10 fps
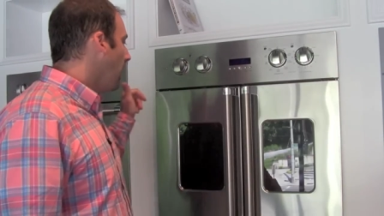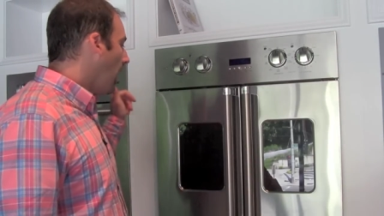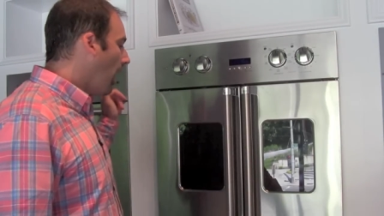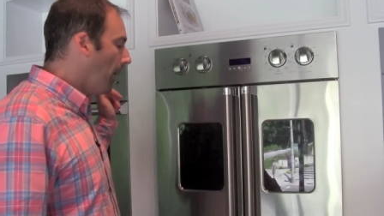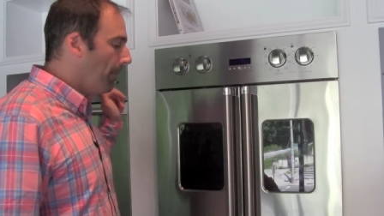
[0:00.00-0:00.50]

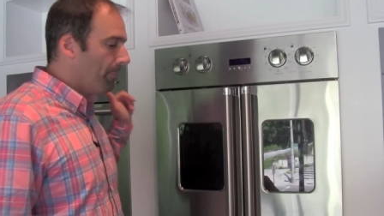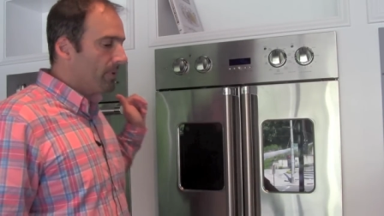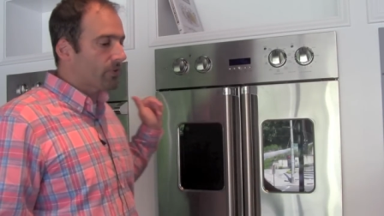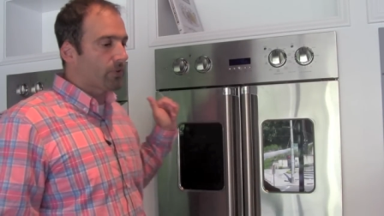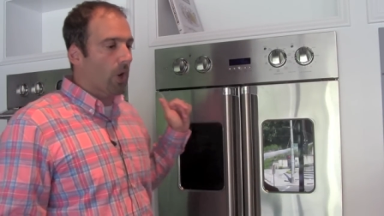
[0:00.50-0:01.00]

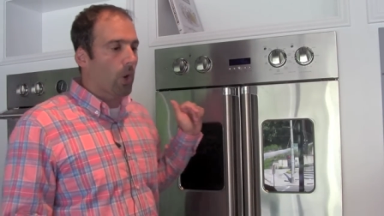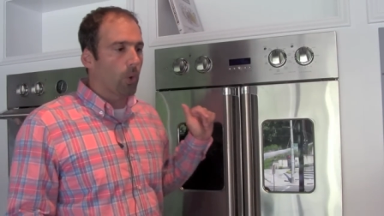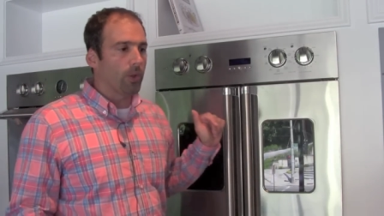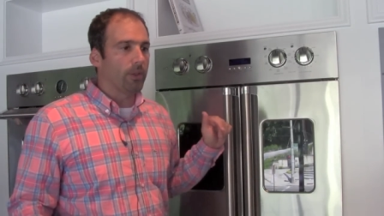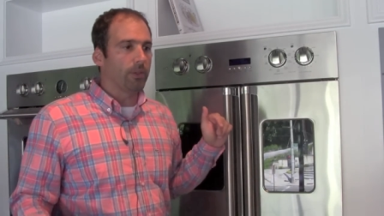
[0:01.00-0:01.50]
Um,
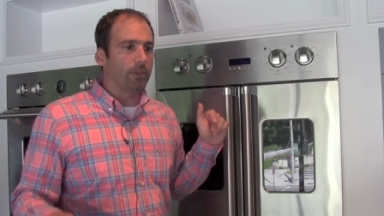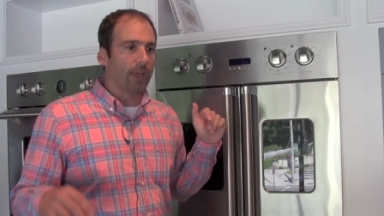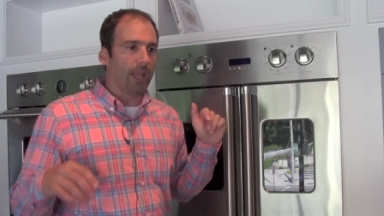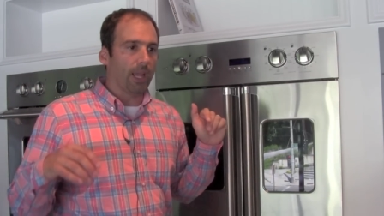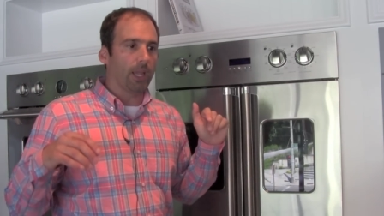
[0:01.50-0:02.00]
so
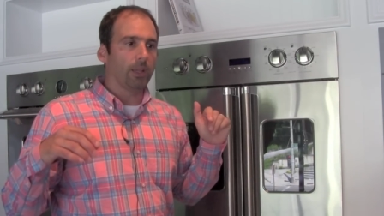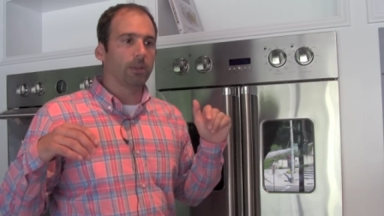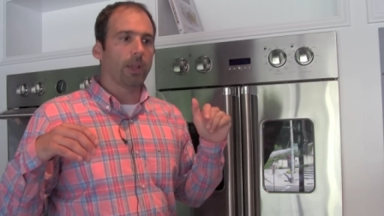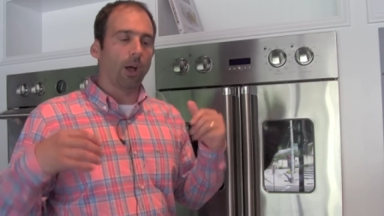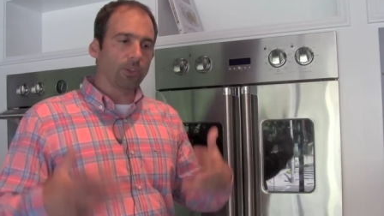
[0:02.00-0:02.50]

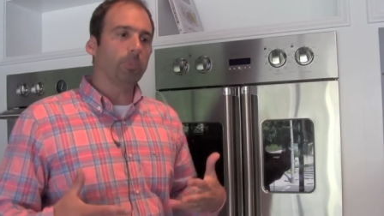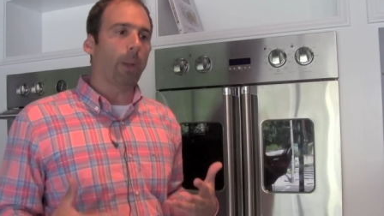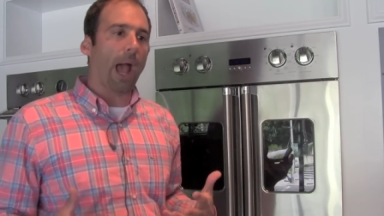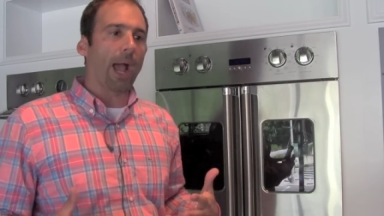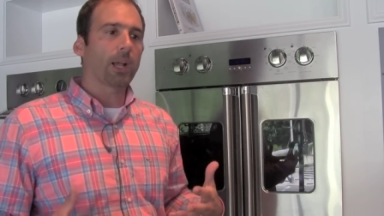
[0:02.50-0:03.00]
they held it
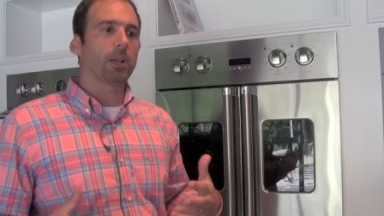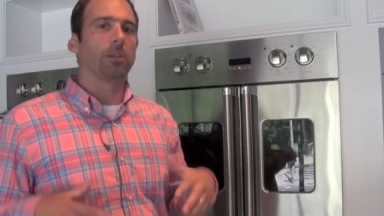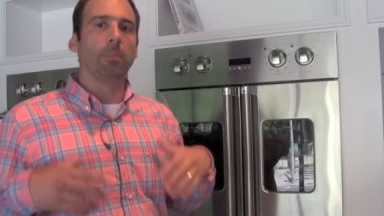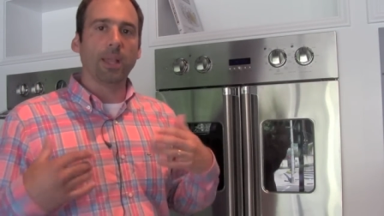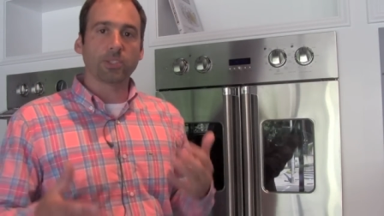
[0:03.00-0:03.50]

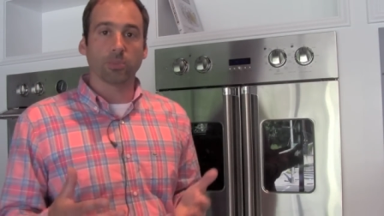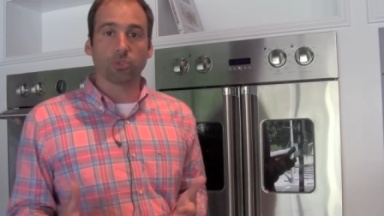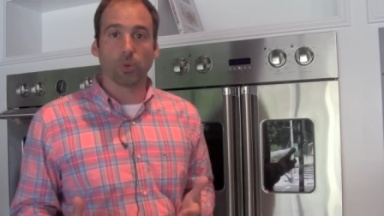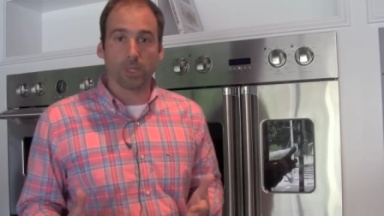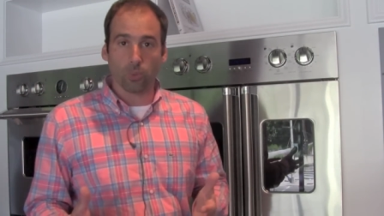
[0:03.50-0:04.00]
back, made some
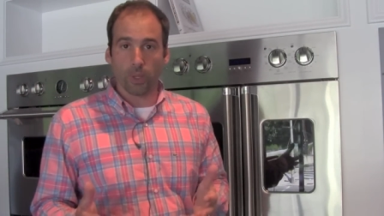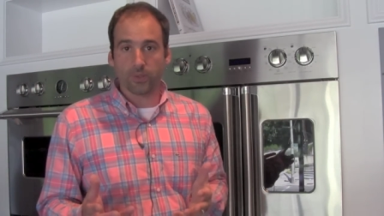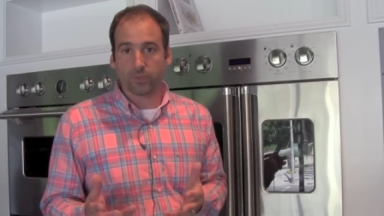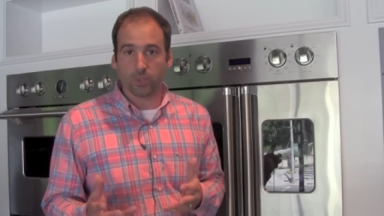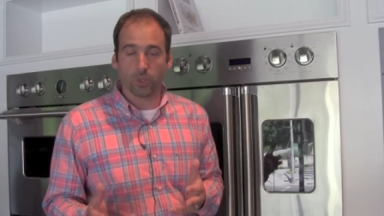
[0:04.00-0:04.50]

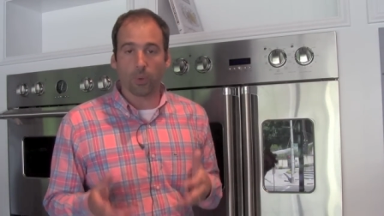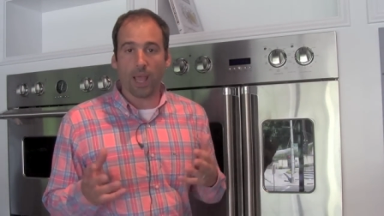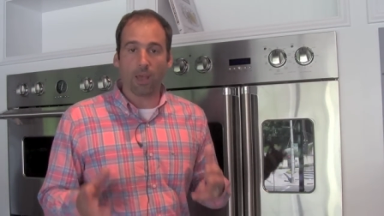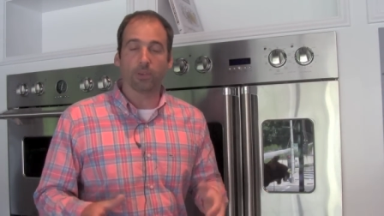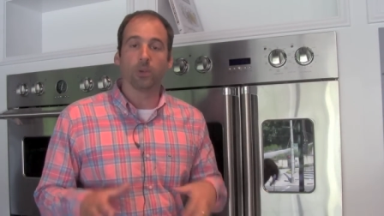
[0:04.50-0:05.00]
tweaks to it and what
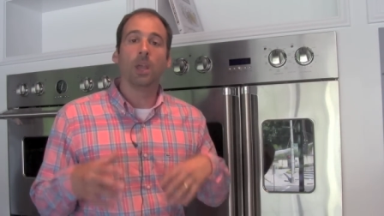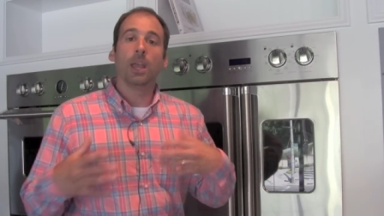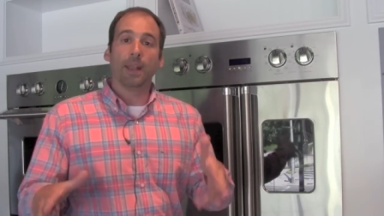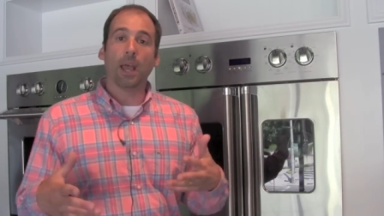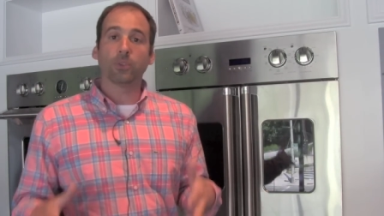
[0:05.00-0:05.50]
have you,
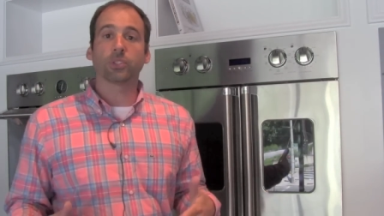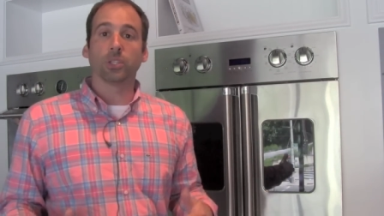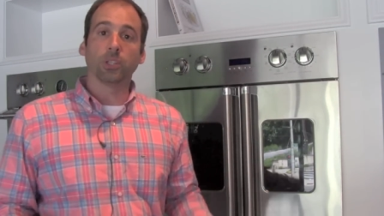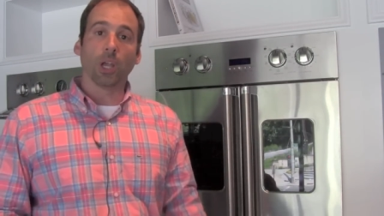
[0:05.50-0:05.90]
and now it's good